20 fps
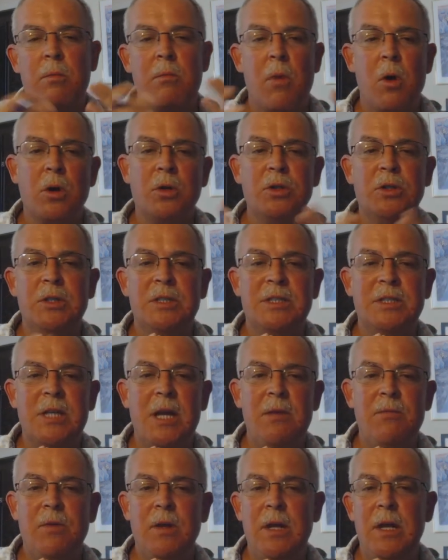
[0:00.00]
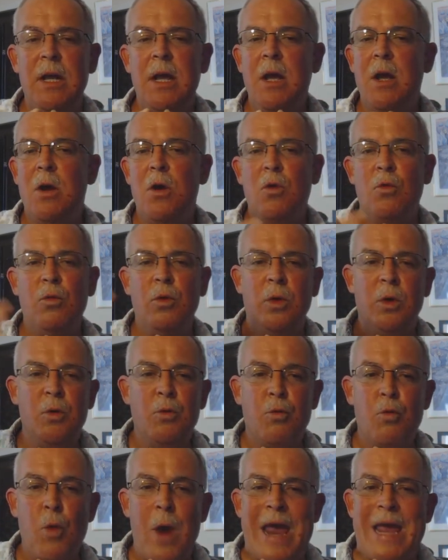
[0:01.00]
The margin of safety really
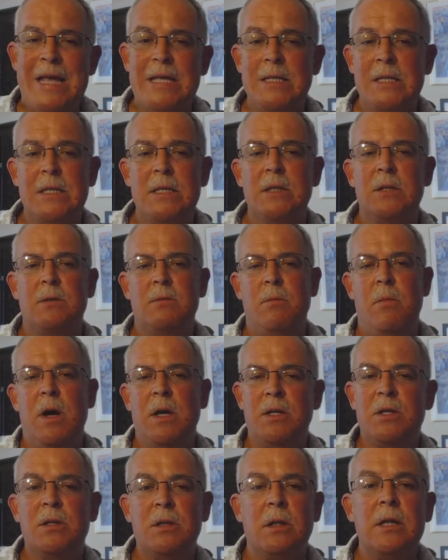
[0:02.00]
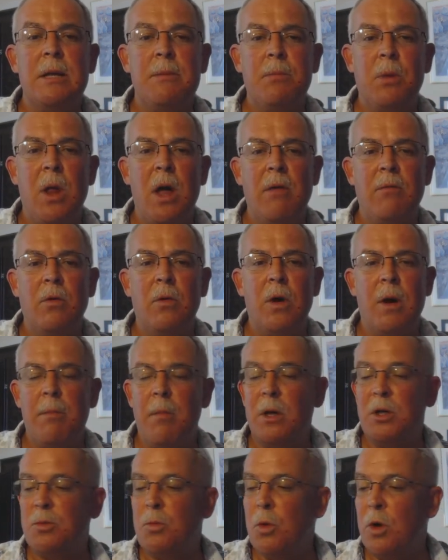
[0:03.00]
raises my sleep level. I'm
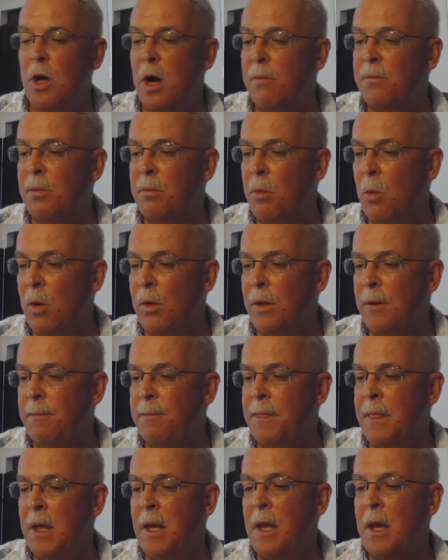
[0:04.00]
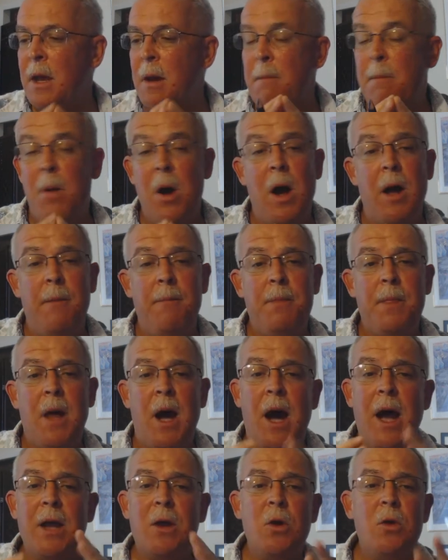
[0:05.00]
much more comfortable with it. But
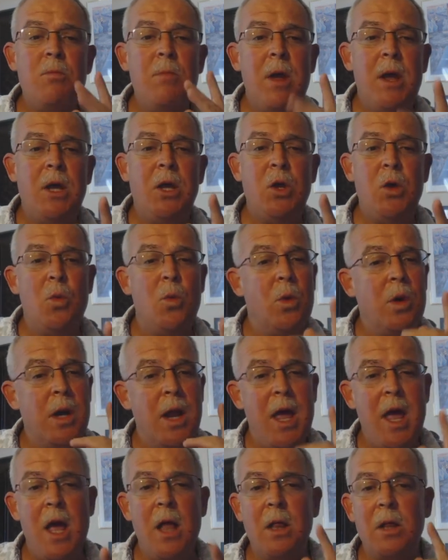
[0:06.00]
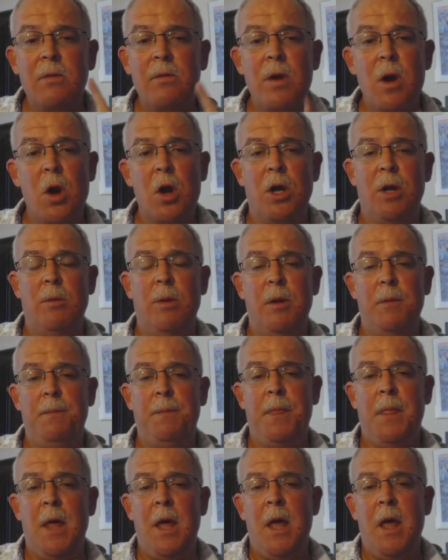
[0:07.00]
I could make you one hell of an argument
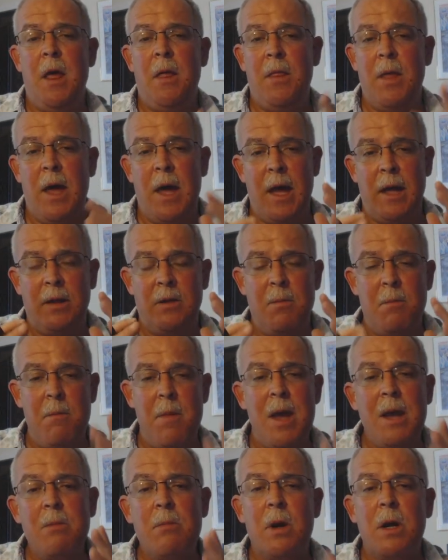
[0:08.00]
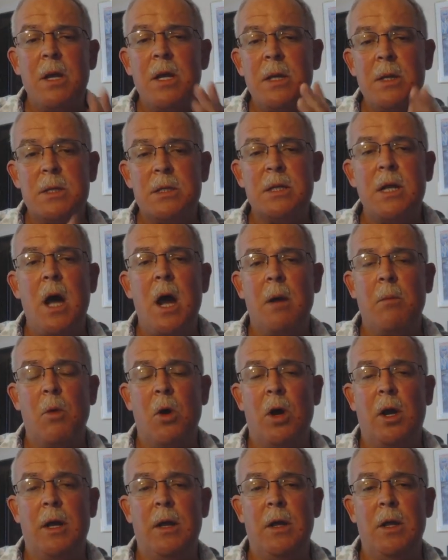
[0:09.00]
that to make money in the stock
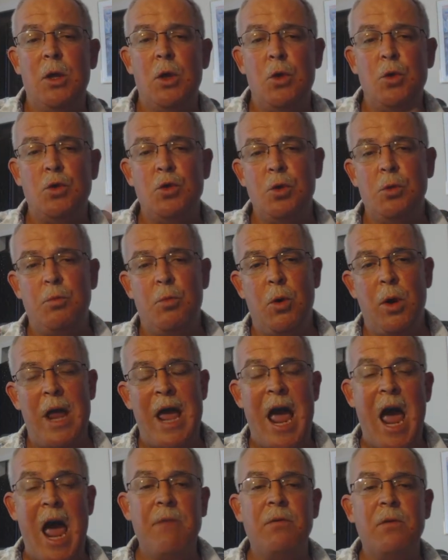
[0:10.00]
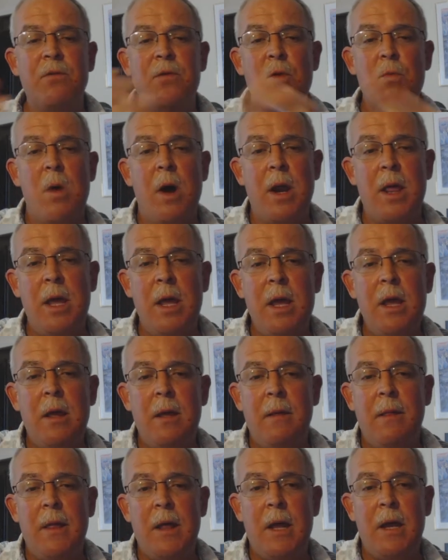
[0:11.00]
market, you should put half of your money
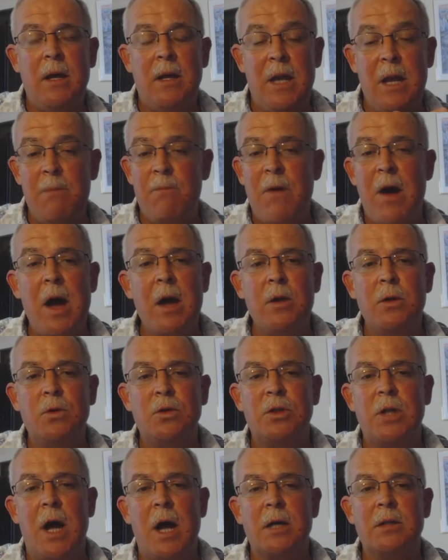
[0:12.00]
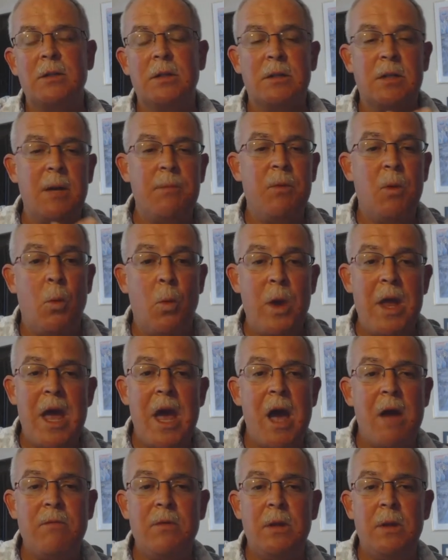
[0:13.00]
in deep value stocks, the type that we
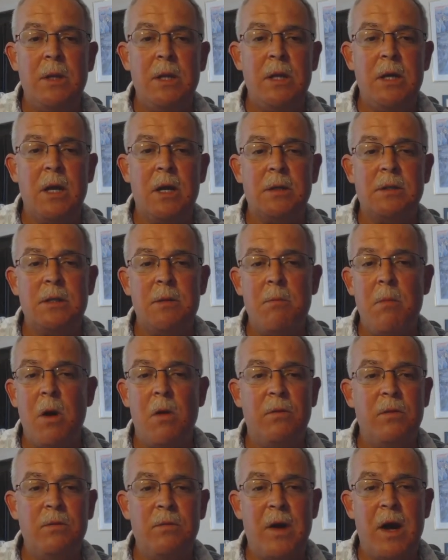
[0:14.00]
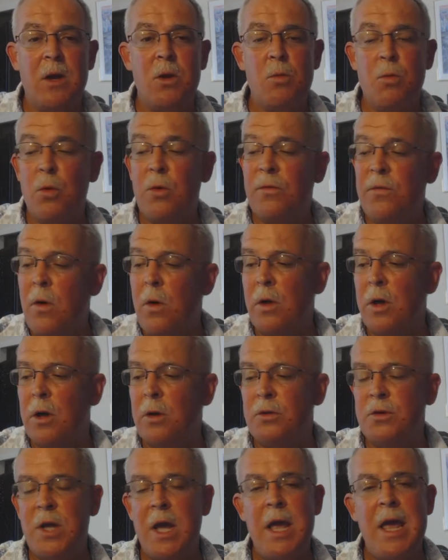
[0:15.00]
have in the Tim Melvin value
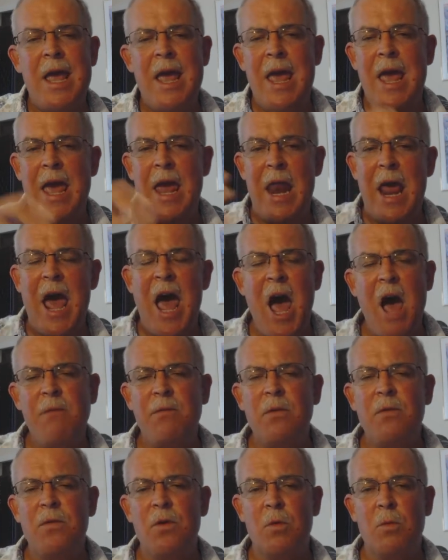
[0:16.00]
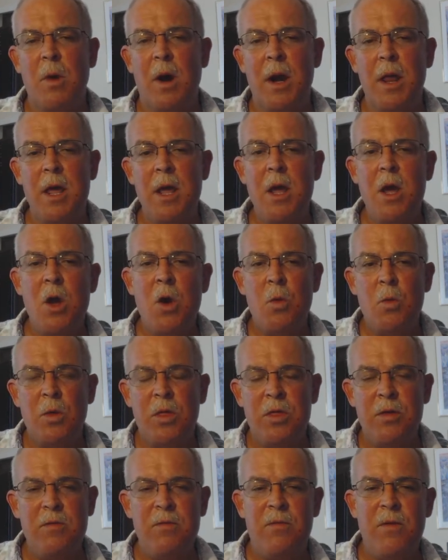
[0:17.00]
portfolios, and half of your money
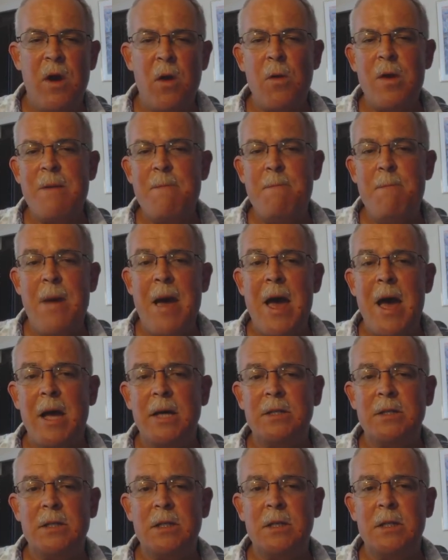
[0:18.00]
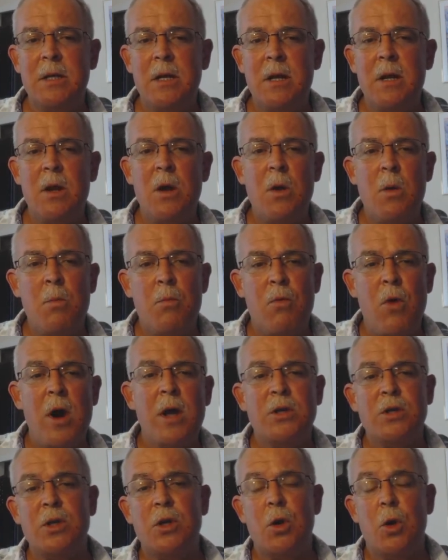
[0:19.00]
with the very best
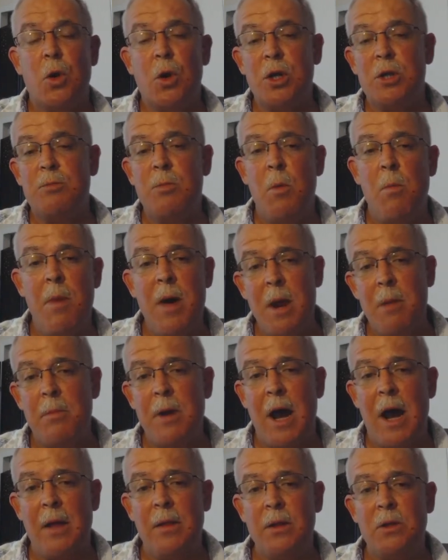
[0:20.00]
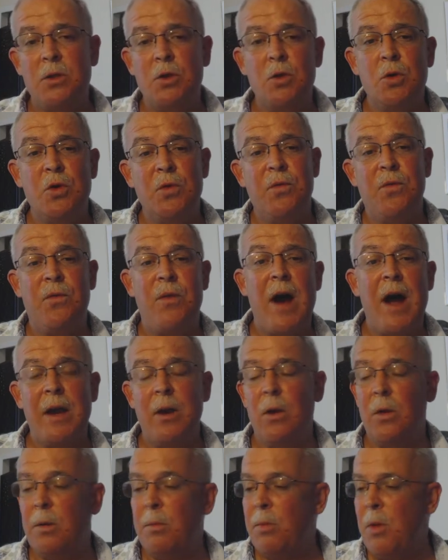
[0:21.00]
price and earnings momentum guy that you could
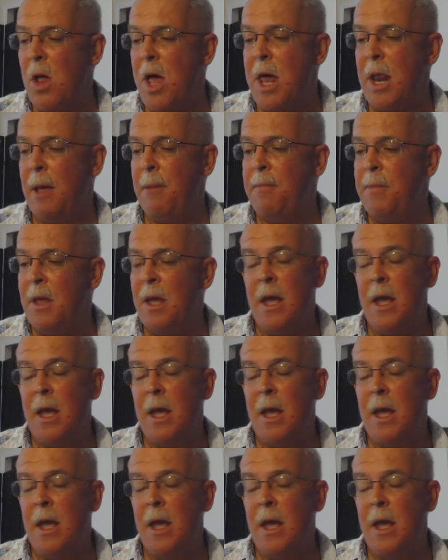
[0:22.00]
find on the planet.